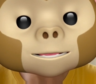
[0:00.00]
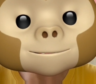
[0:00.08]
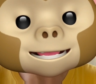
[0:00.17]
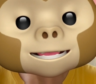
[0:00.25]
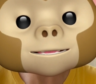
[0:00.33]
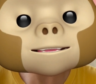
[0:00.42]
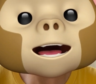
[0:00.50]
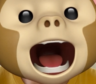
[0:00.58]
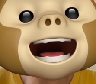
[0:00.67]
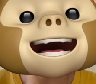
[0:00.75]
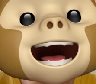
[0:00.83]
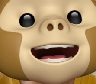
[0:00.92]
school
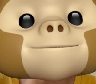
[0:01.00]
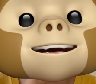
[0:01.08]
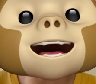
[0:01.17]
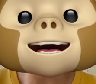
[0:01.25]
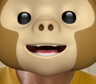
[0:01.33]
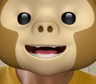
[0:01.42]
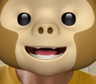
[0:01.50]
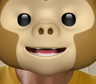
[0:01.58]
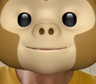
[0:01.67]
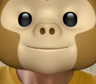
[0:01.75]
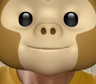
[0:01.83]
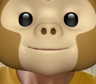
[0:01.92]
and even earlier.
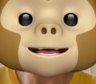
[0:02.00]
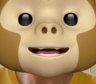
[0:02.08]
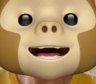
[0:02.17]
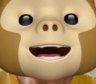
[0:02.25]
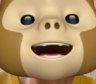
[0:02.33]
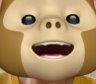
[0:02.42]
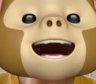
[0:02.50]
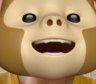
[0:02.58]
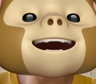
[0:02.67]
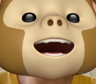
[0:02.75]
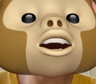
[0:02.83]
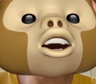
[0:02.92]

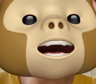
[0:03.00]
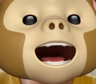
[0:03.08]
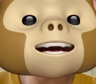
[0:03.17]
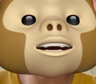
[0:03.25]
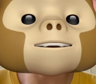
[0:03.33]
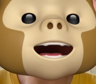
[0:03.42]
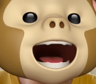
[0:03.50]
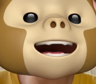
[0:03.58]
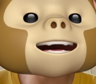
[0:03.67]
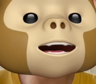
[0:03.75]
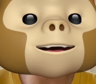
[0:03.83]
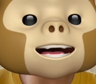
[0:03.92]
In contrast to
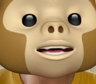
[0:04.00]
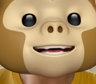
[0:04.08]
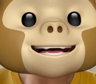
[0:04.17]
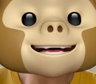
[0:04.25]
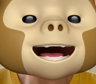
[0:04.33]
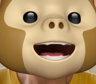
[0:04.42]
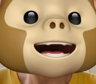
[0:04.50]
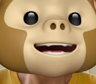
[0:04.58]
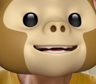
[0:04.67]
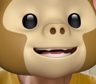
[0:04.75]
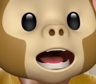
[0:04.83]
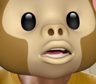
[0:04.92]
other regions,
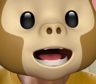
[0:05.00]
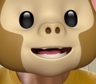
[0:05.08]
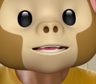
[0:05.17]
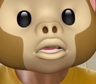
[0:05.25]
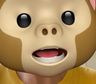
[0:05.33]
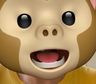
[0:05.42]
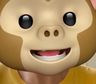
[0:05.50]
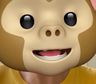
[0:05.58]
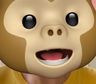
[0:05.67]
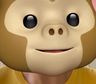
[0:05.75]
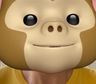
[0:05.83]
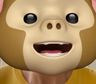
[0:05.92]
such as
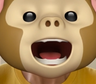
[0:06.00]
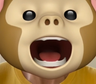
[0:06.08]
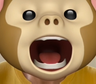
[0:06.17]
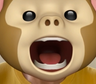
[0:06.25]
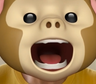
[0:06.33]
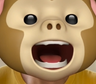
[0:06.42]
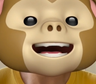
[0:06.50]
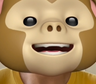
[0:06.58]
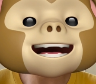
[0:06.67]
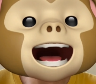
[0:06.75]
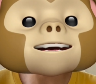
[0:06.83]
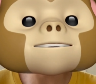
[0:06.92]
China, I had
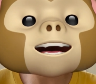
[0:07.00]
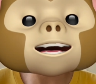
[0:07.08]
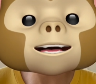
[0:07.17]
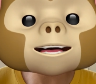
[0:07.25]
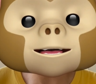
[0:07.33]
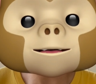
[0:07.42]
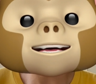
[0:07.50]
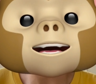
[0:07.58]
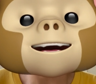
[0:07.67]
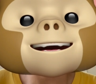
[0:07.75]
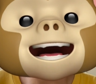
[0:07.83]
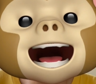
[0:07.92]
never used
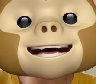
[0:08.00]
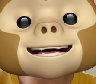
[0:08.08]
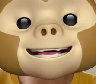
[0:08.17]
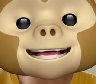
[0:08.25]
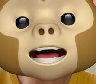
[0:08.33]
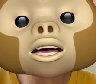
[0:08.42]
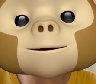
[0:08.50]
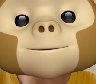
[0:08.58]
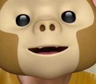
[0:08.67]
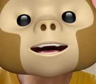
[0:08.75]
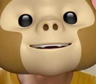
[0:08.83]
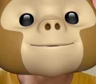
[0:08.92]
online discussion
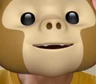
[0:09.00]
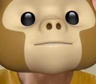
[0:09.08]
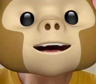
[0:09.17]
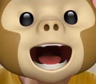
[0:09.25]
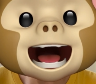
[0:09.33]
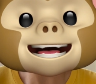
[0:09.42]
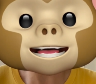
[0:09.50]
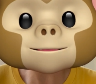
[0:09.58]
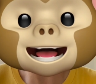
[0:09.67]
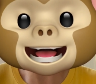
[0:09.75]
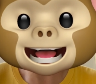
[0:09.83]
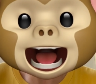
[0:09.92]
boards before
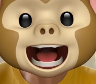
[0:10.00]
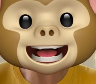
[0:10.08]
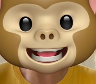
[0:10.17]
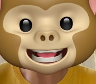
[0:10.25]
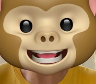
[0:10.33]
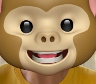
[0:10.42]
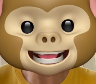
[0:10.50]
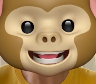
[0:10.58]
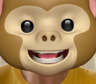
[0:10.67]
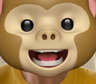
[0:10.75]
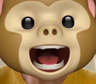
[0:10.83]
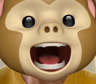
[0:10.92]
entering NIE.
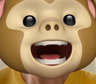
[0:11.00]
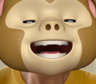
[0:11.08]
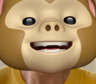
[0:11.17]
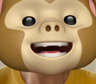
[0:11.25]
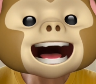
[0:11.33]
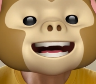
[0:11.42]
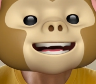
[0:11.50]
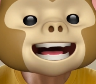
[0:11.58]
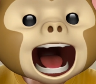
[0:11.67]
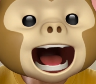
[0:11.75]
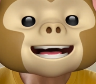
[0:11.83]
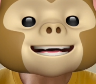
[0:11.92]
Then
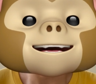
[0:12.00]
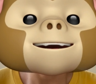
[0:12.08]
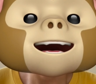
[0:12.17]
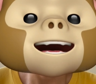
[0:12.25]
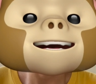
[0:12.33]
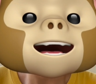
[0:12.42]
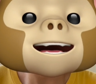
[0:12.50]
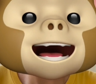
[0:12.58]
next, the